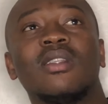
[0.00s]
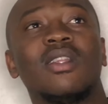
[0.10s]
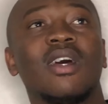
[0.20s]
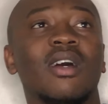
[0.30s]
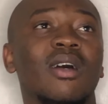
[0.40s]

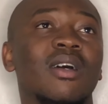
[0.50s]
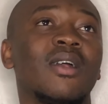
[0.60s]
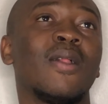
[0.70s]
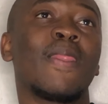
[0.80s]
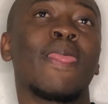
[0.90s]

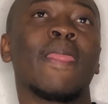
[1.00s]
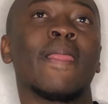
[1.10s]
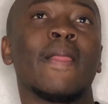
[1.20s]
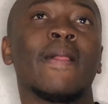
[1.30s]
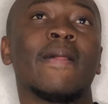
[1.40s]

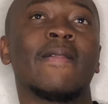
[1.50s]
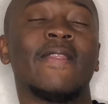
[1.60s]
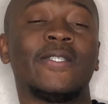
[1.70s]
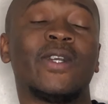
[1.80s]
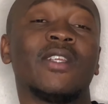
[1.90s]
the
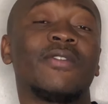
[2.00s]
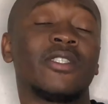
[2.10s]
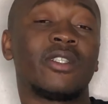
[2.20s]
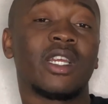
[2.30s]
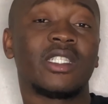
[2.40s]
transfer
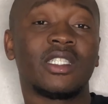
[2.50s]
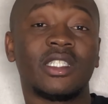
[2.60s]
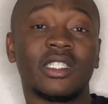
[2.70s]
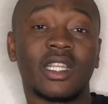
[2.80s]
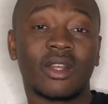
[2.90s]

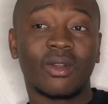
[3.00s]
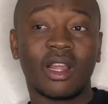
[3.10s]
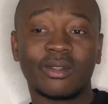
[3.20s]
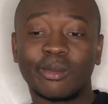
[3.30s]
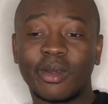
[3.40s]
strategy that
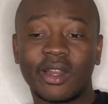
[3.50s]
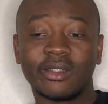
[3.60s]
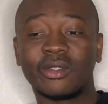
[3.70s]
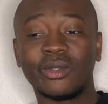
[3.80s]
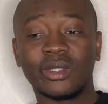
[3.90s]
Orlando
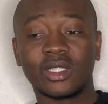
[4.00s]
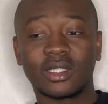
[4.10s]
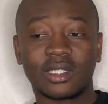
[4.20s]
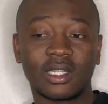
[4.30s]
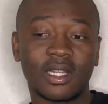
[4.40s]
Pirates
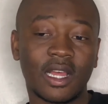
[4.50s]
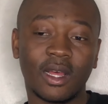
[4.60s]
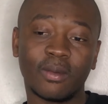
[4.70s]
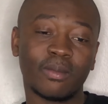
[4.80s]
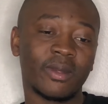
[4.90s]
uses.
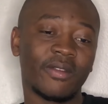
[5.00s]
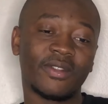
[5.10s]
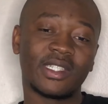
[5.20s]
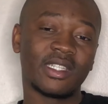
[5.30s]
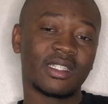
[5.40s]
Every
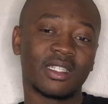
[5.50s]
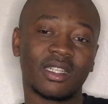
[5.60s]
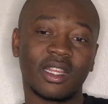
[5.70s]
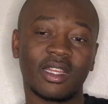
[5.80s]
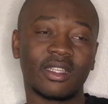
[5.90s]
season
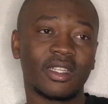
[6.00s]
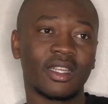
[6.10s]
they